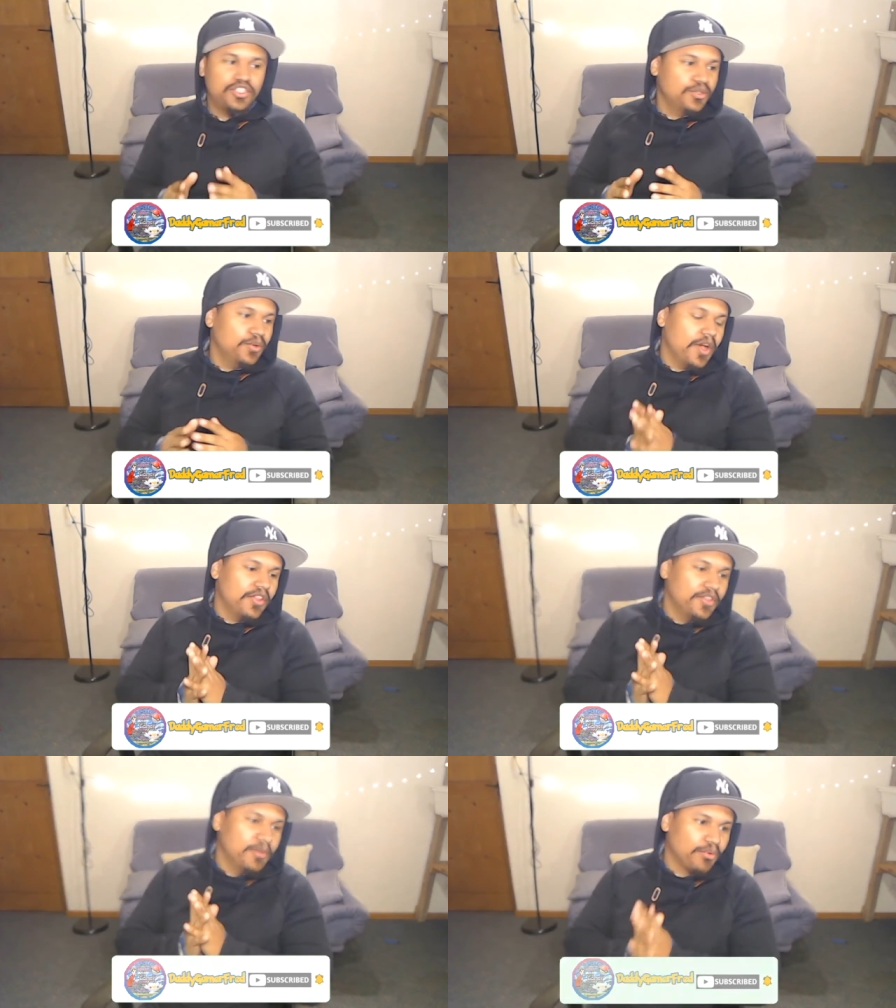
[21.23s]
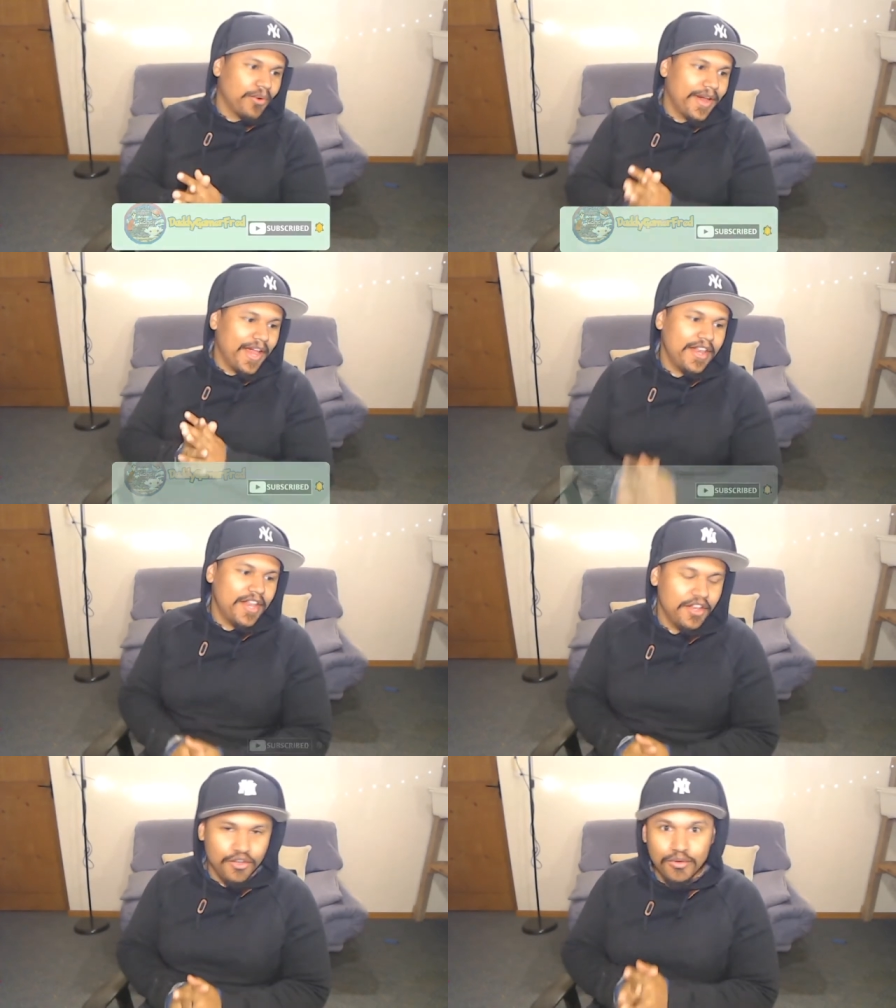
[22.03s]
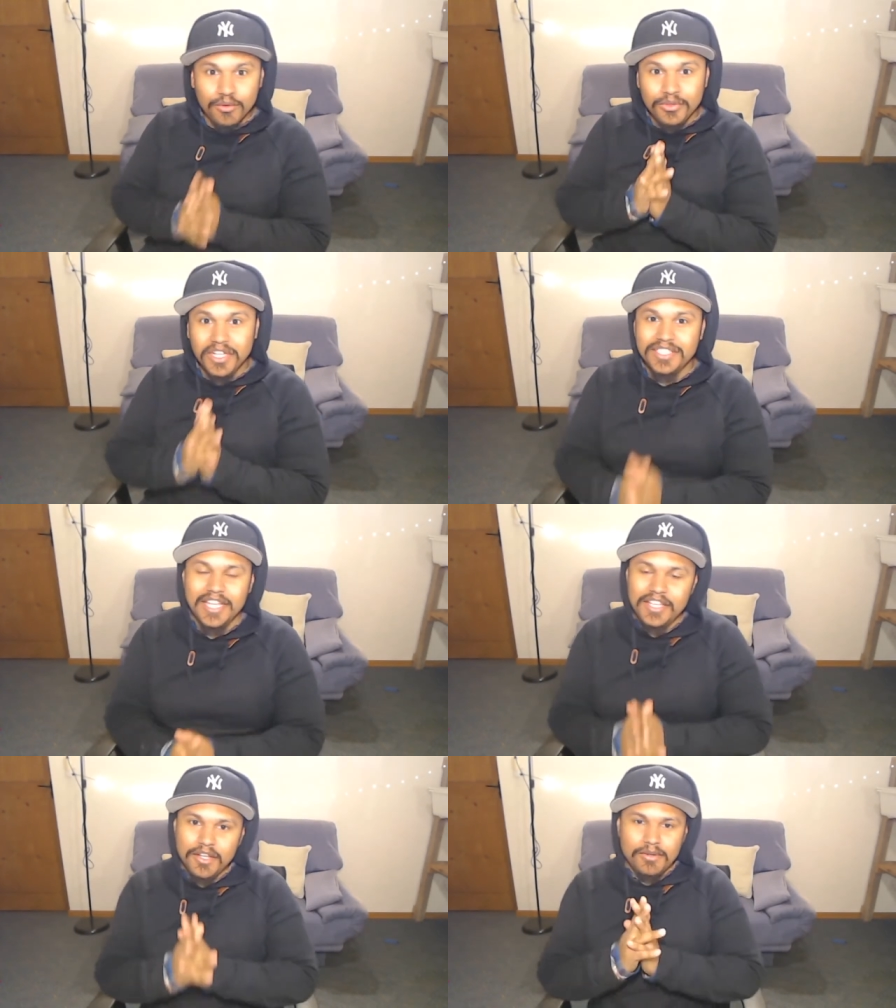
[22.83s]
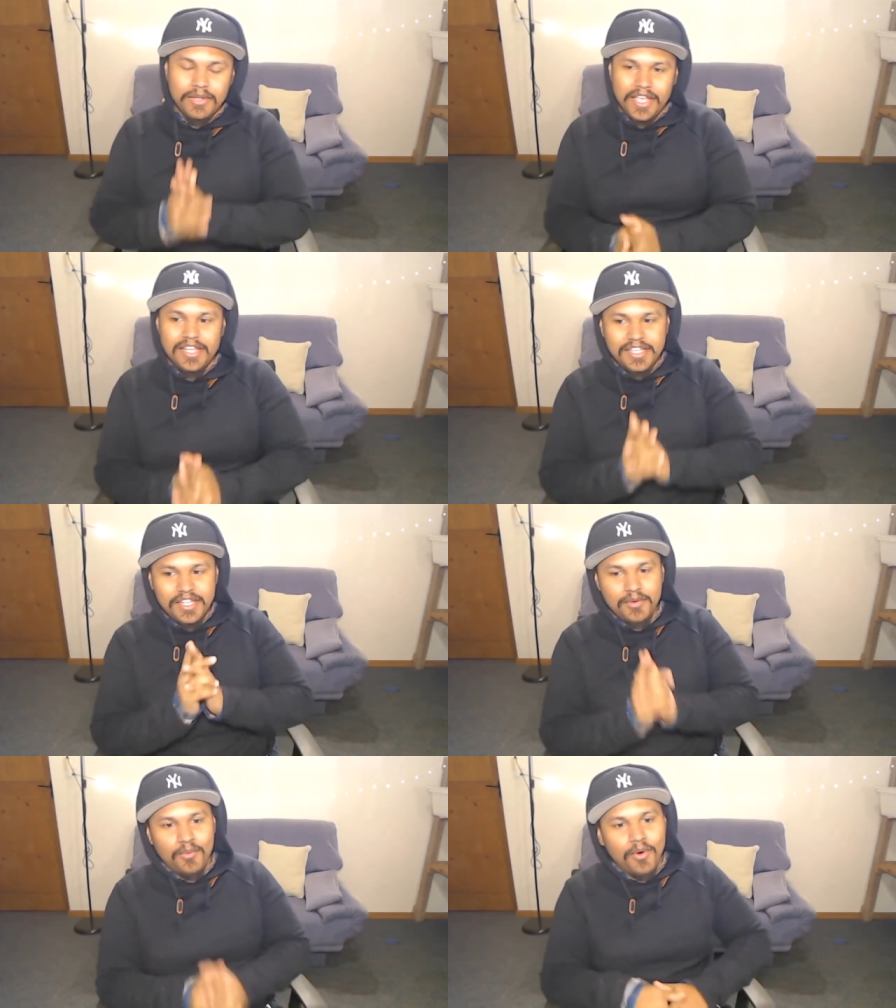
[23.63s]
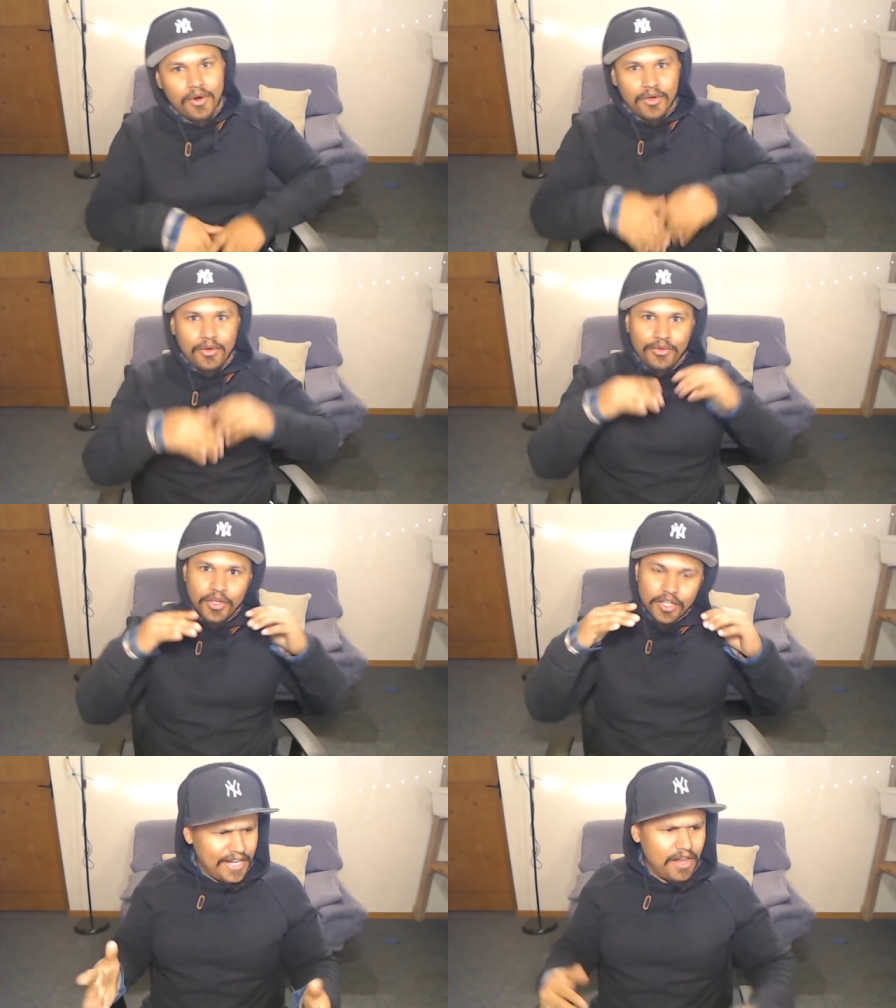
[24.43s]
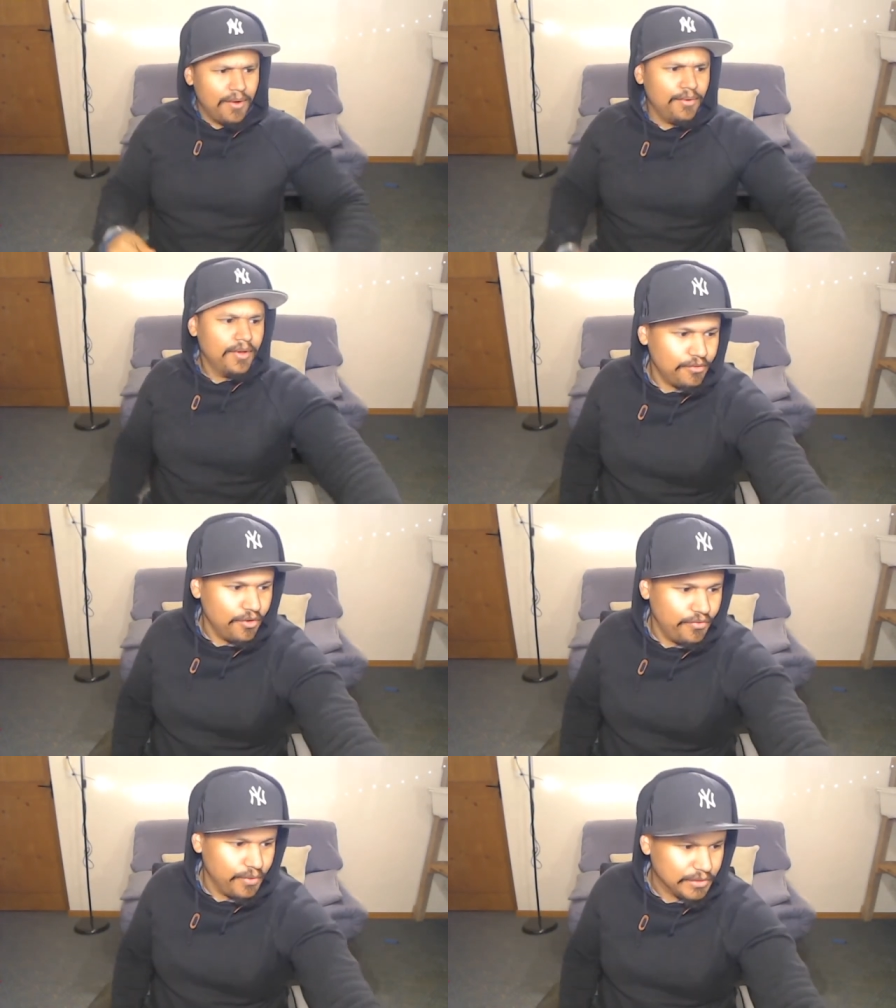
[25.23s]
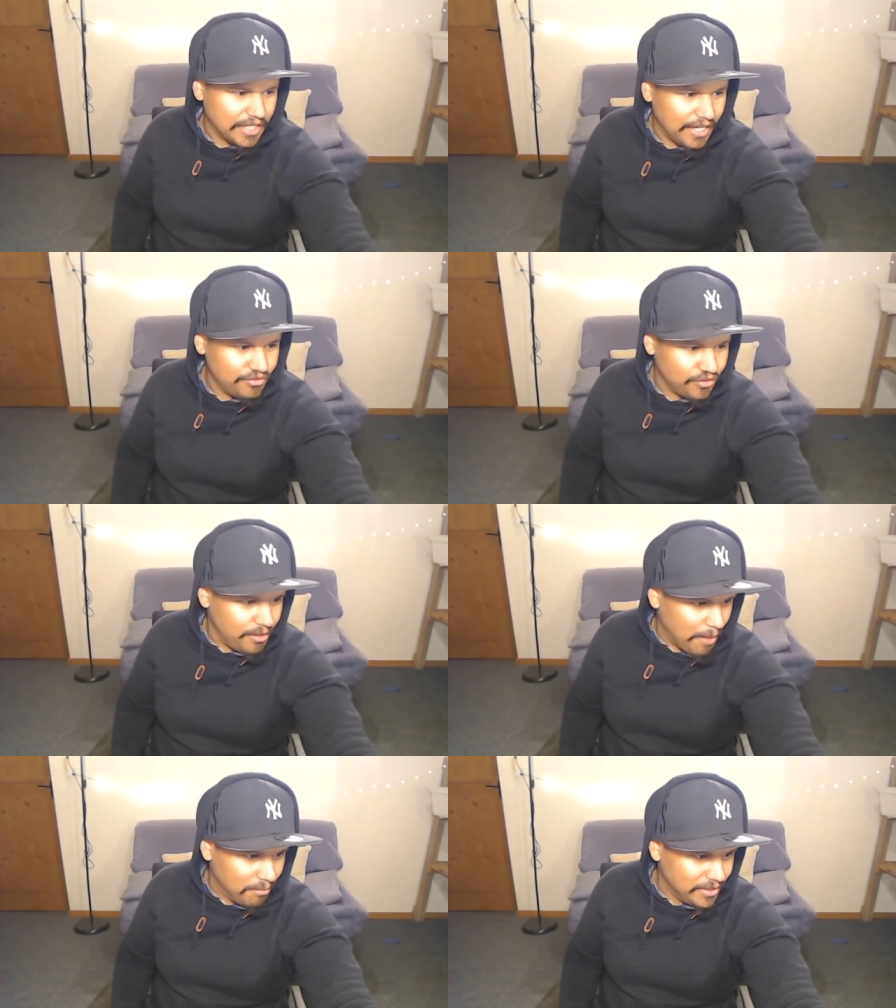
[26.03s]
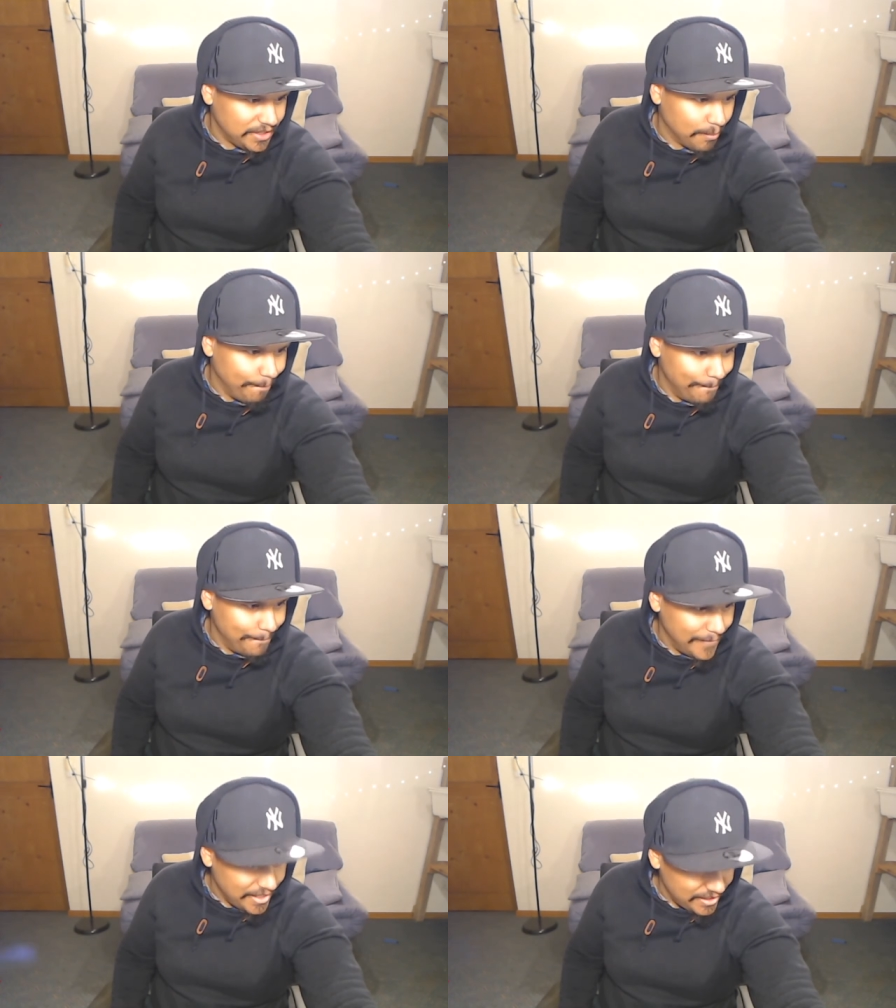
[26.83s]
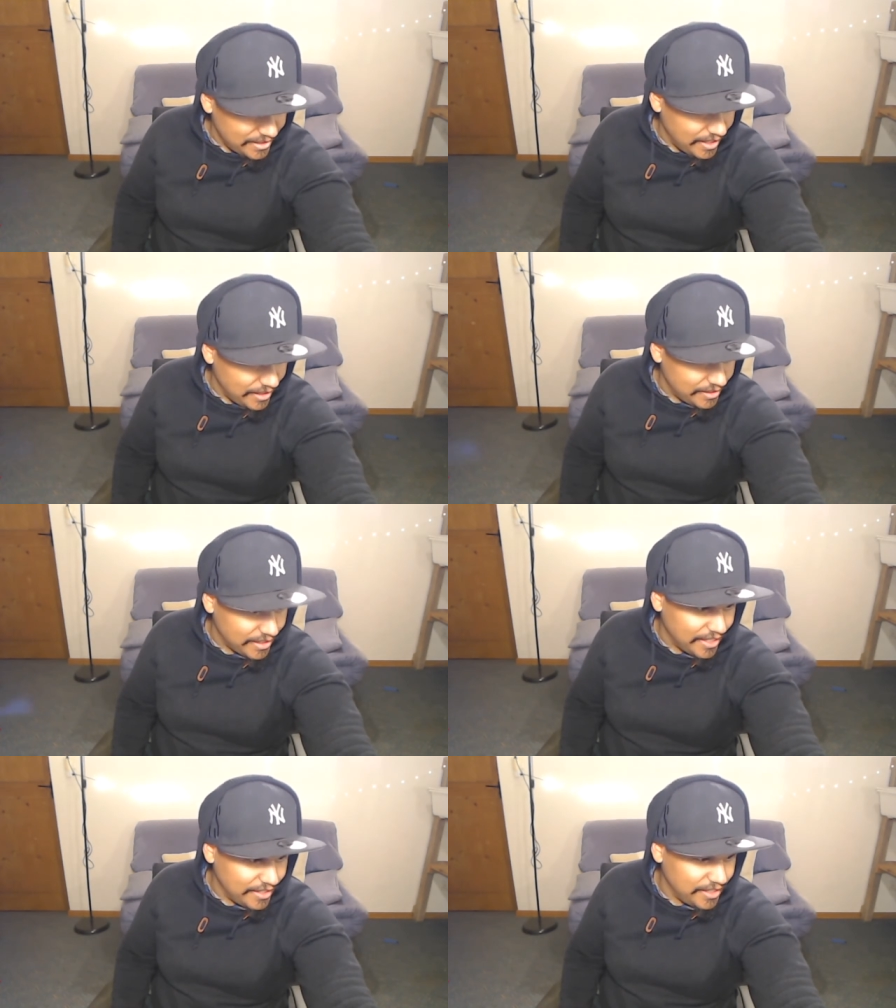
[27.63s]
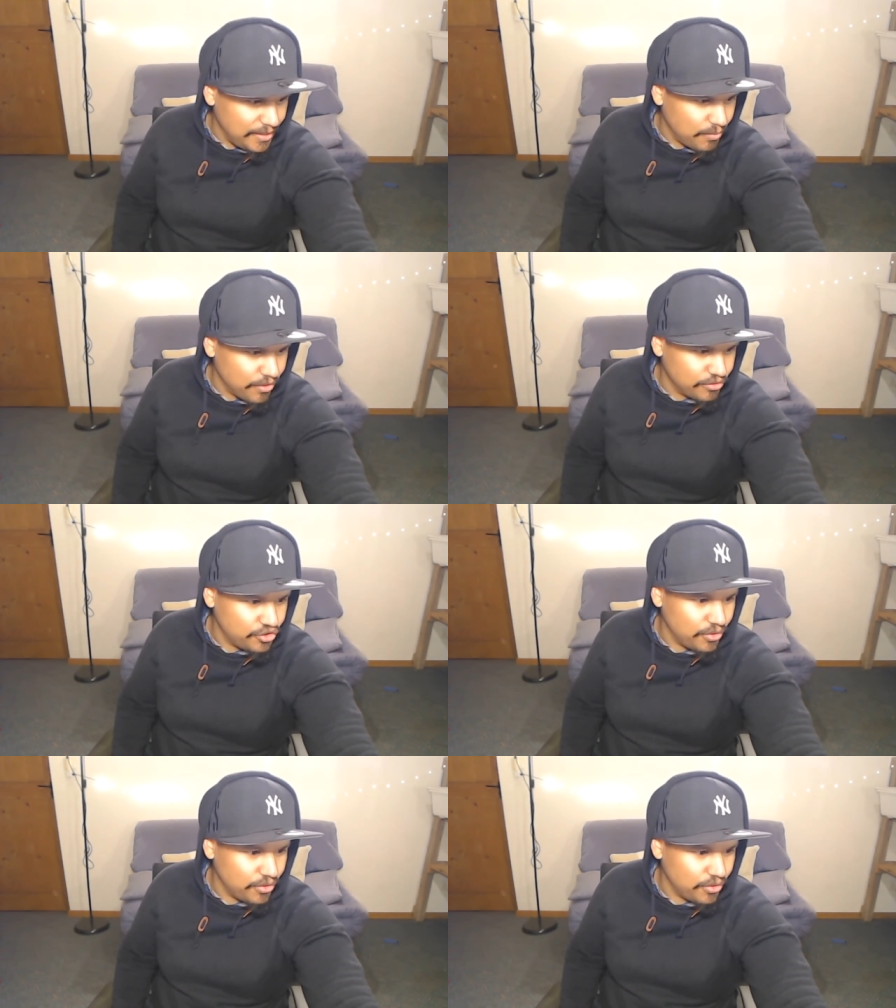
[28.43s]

to the brand new Nintendo Indie World video. I don't know if it was live stream. I must have missed it. The Indie World